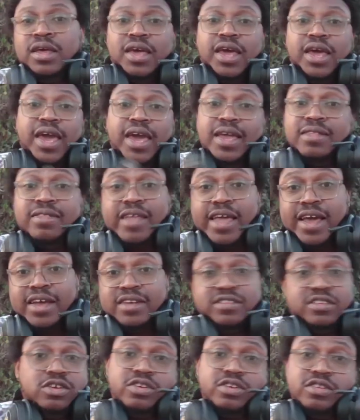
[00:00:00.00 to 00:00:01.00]
ain't as
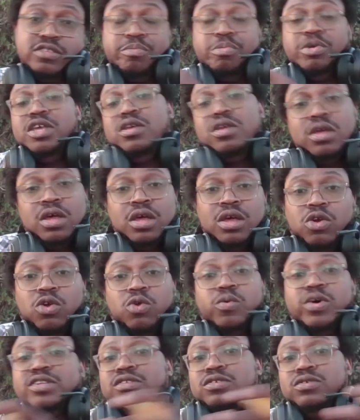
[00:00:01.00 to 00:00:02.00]
good as me and who
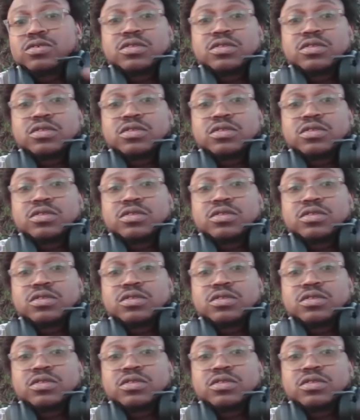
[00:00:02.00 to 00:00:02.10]
I still